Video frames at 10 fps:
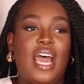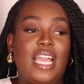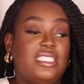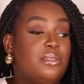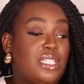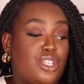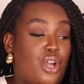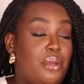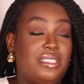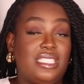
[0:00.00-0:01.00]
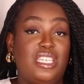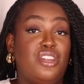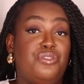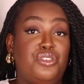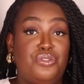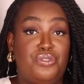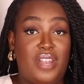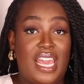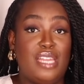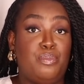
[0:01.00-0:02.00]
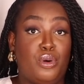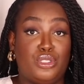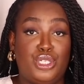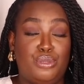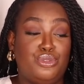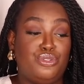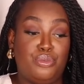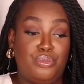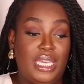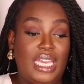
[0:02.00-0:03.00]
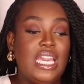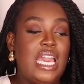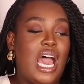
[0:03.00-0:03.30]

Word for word: items and you're going to see a few flared bottoms from me